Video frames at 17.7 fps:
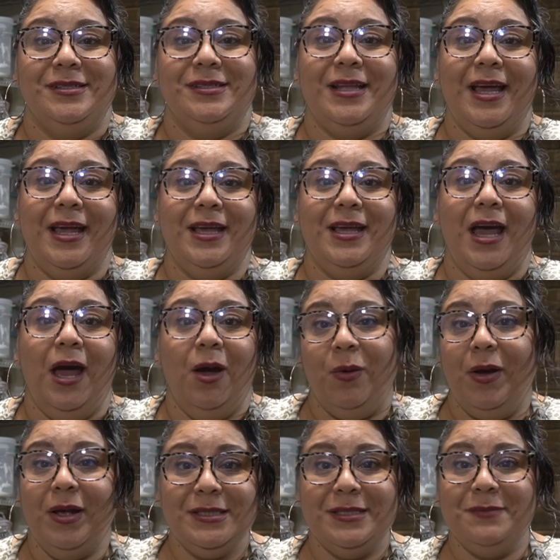Like,
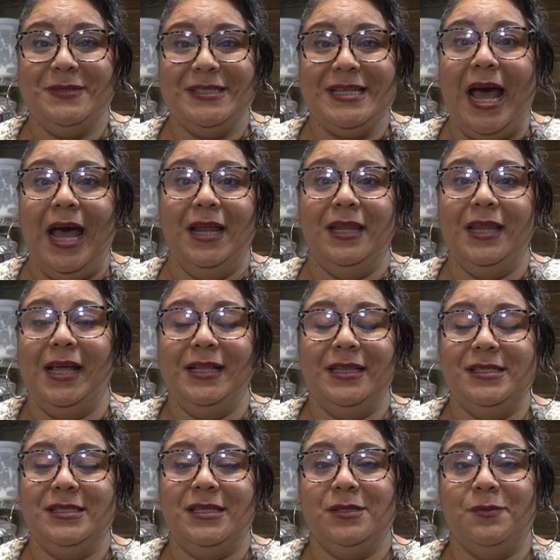how awesome is that? Like,
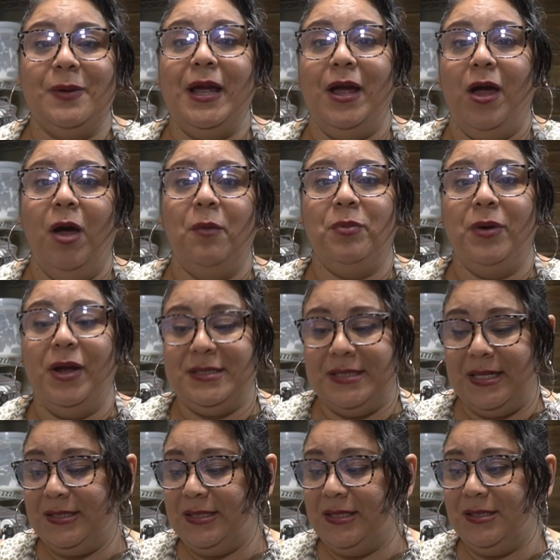this is why hot
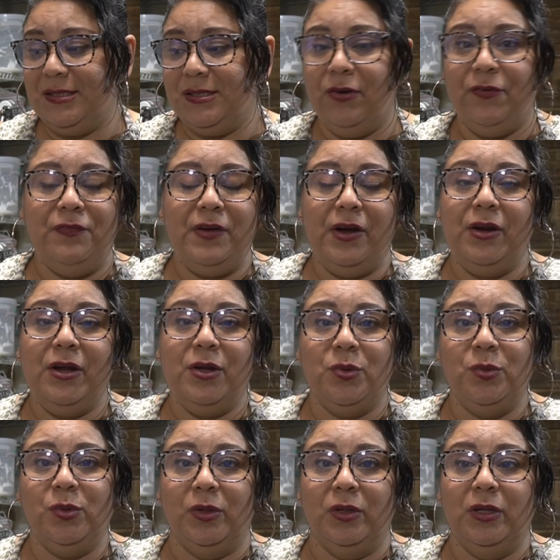process is so very
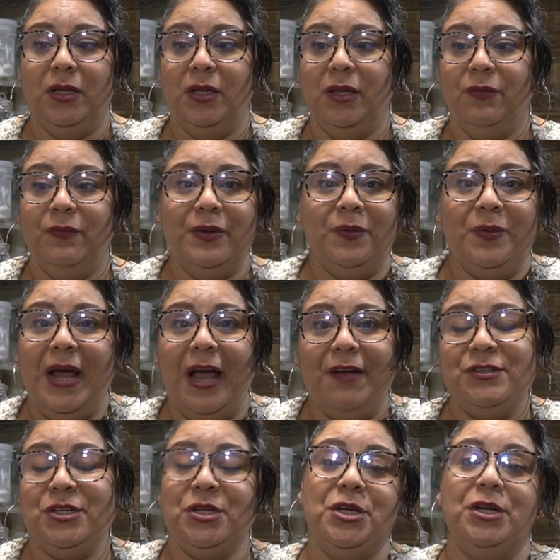cool. We don't
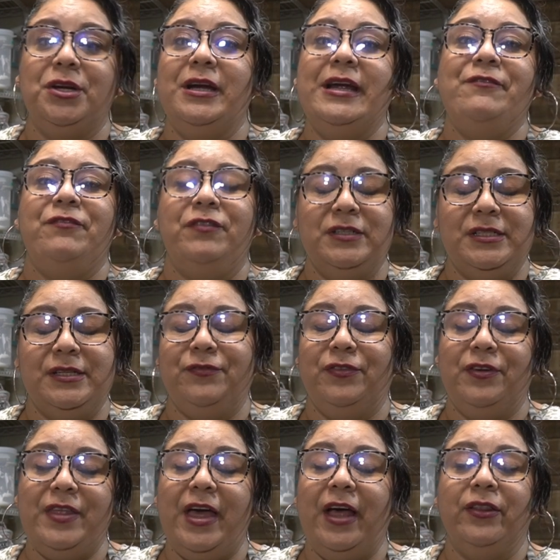have to cure it
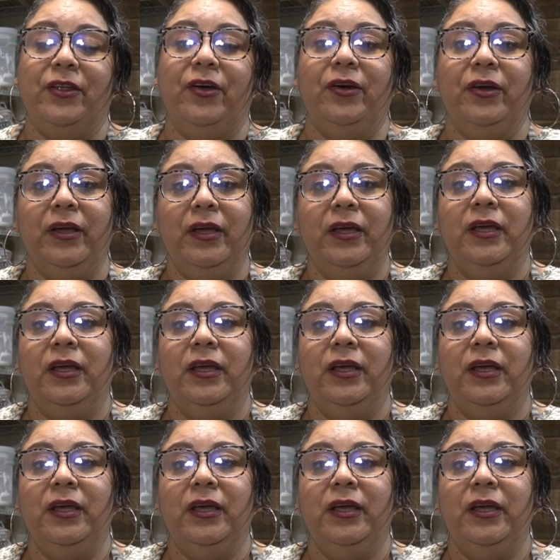for that long.